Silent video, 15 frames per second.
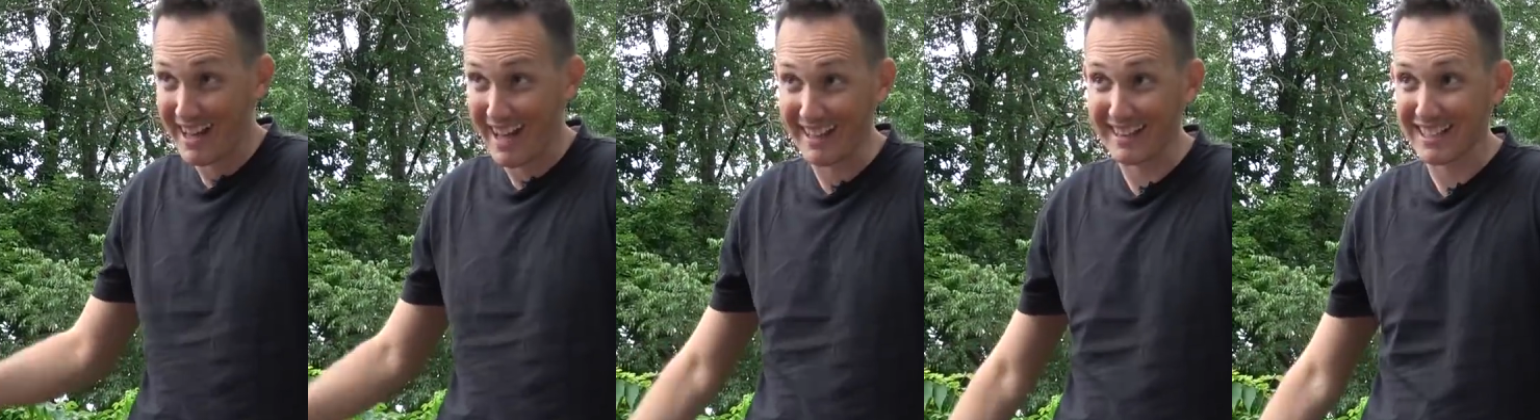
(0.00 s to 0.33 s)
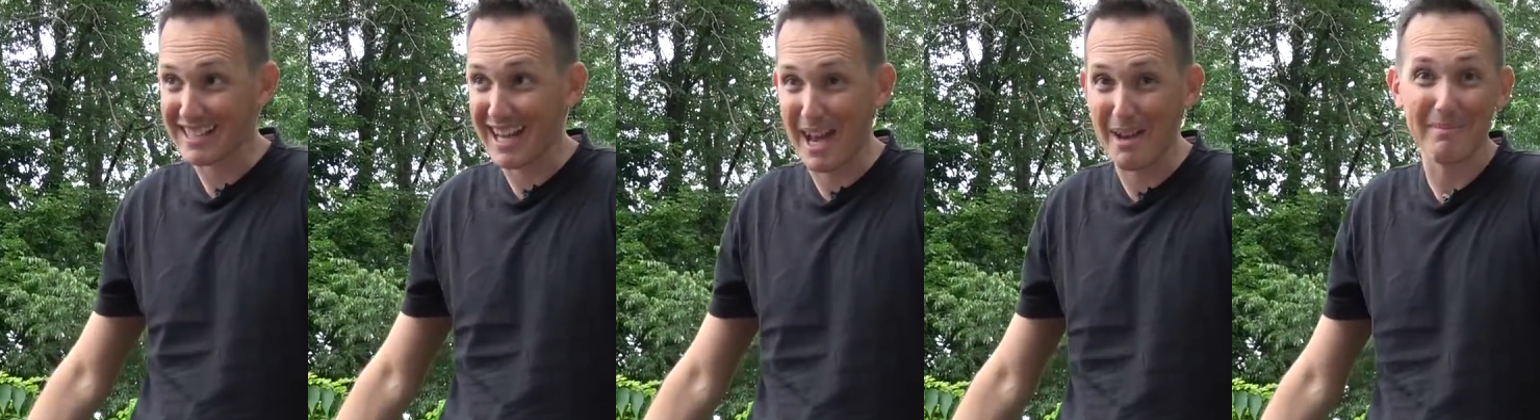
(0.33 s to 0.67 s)
at the
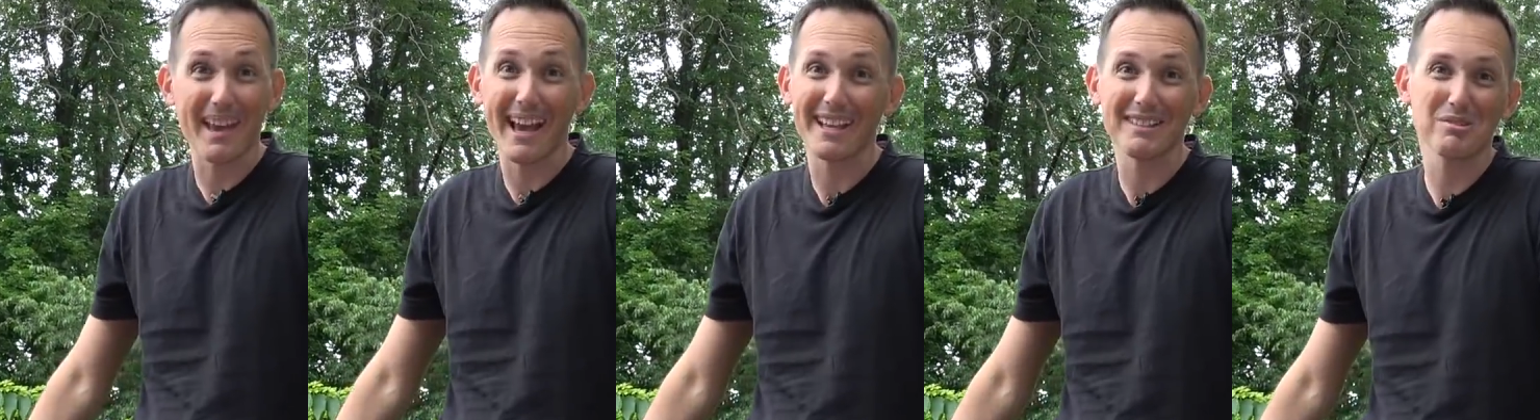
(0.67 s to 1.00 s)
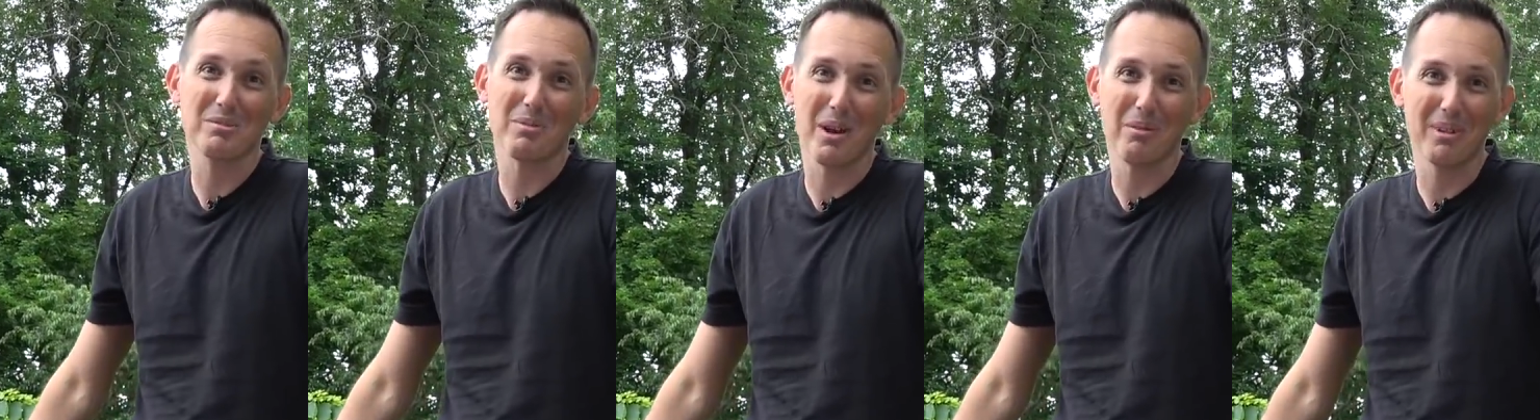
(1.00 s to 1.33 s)
time gas
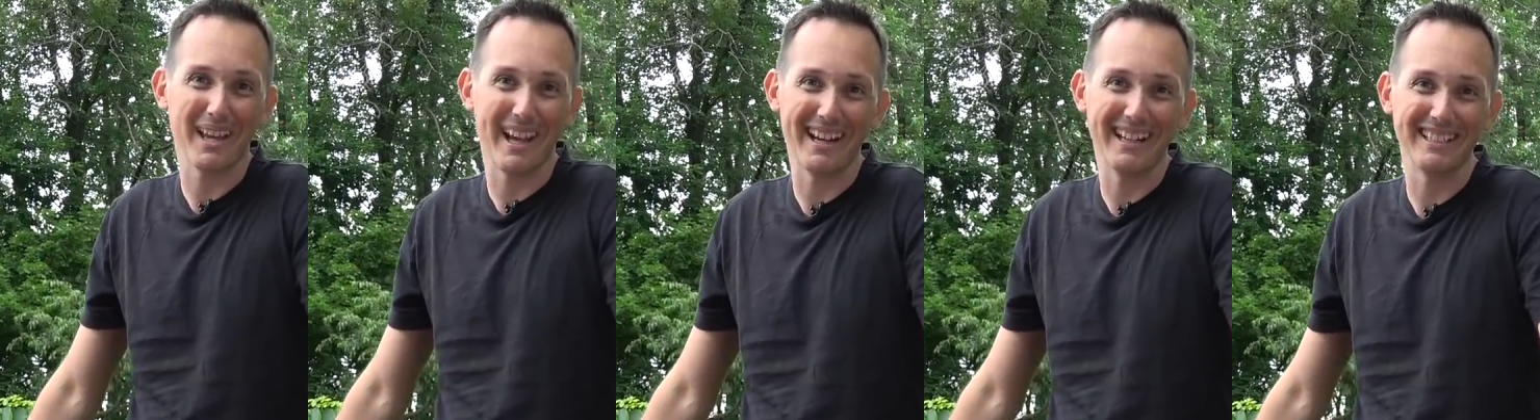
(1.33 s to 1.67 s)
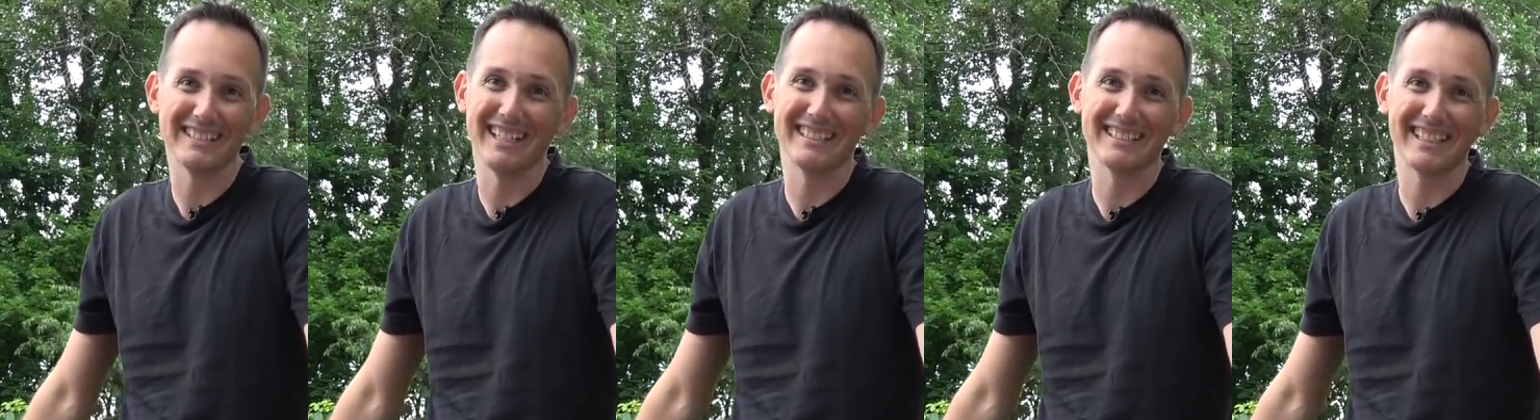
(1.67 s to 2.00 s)
was probably 80
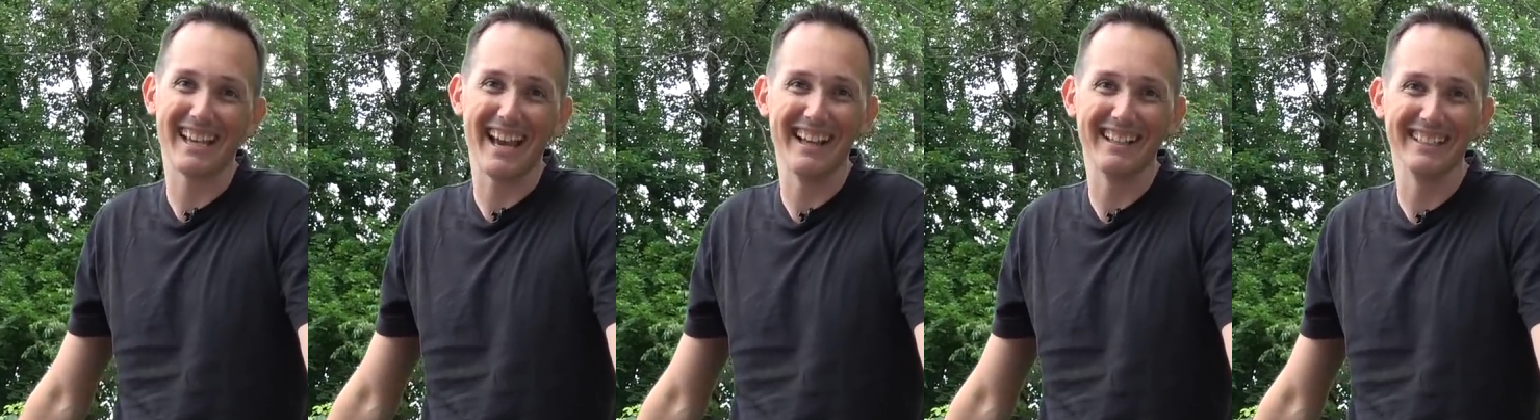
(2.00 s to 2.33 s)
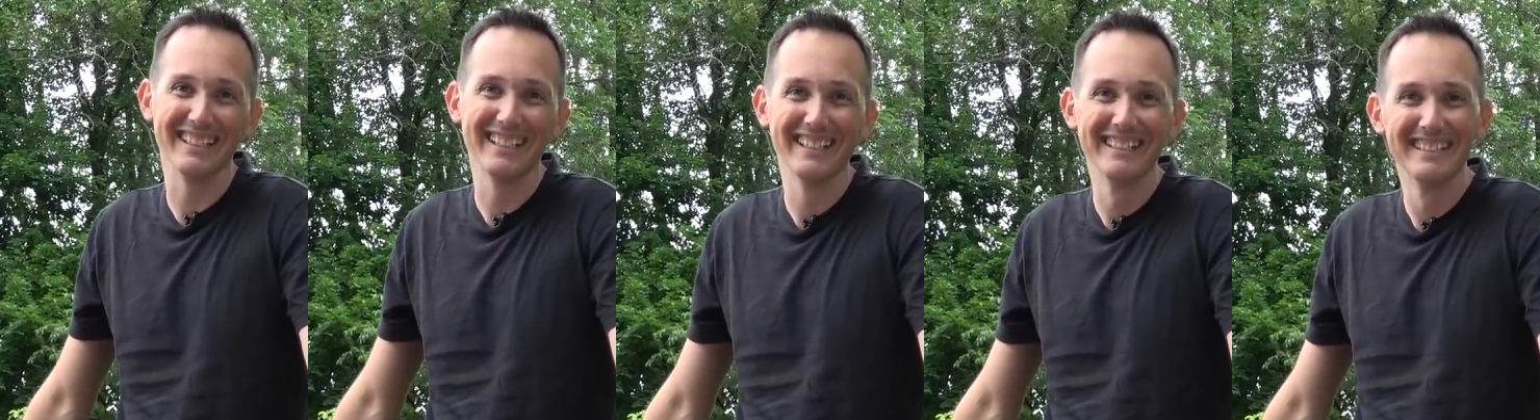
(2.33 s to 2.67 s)
cents a
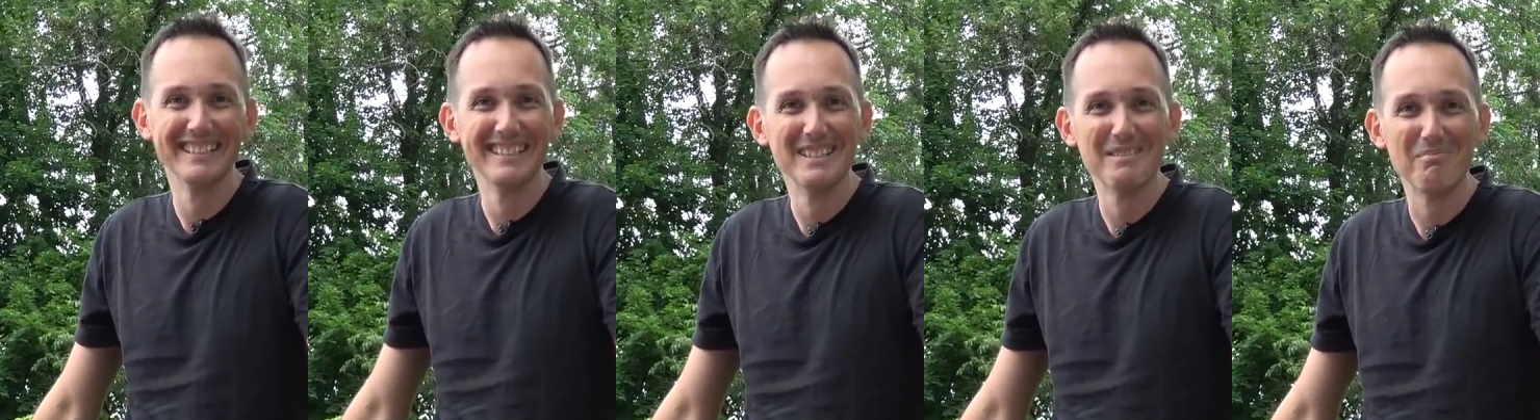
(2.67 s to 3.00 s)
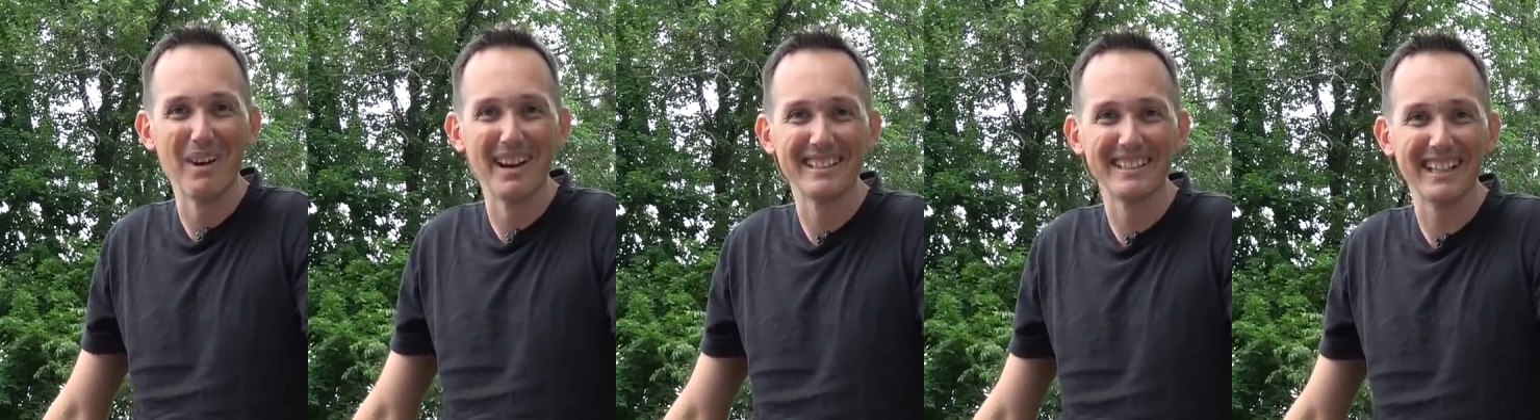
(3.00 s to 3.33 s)
gallon.
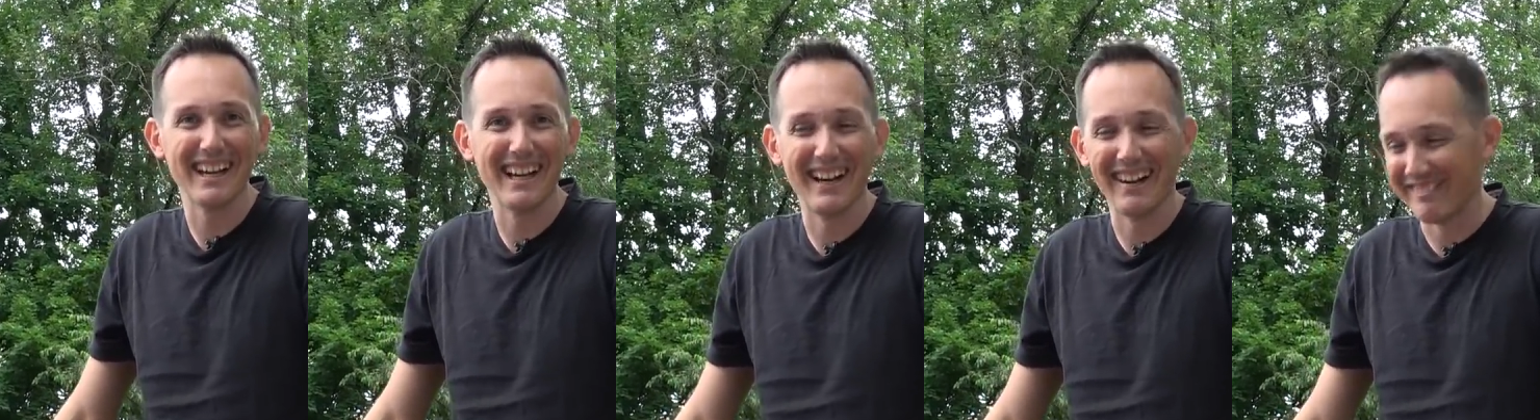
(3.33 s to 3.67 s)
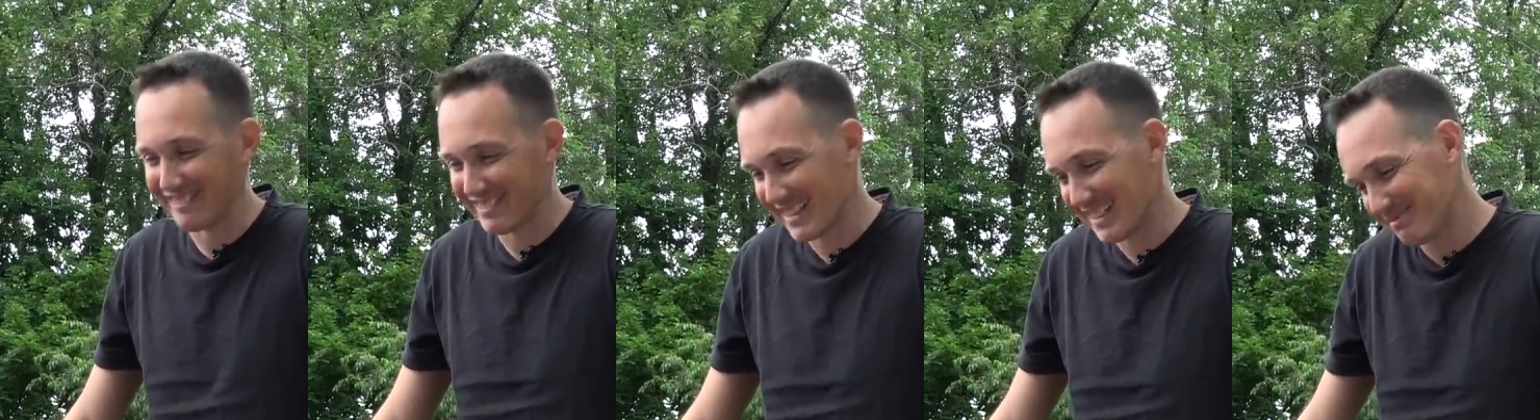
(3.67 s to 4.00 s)
But,
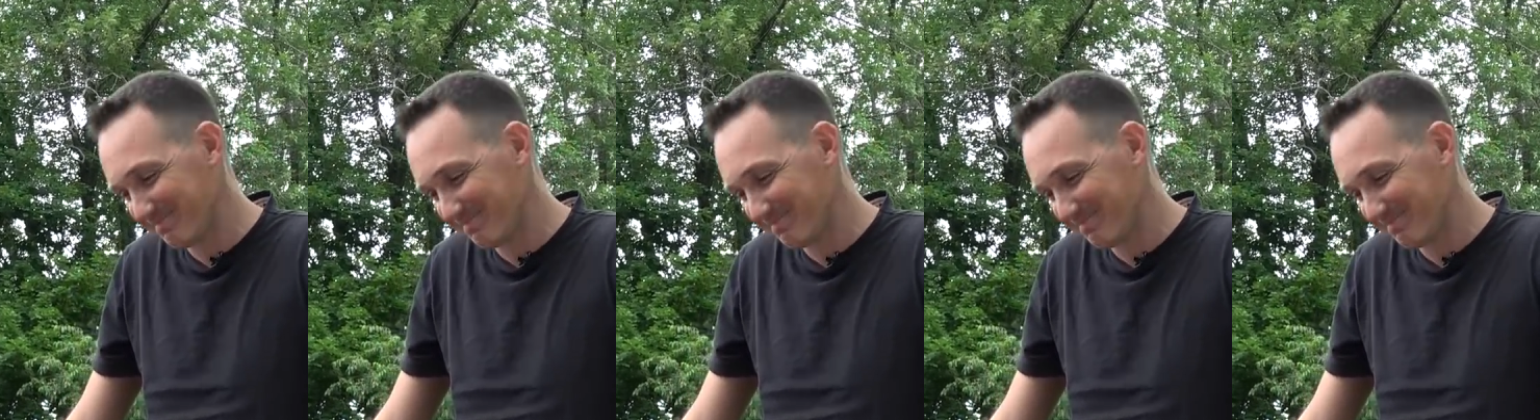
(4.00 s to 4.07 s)
um,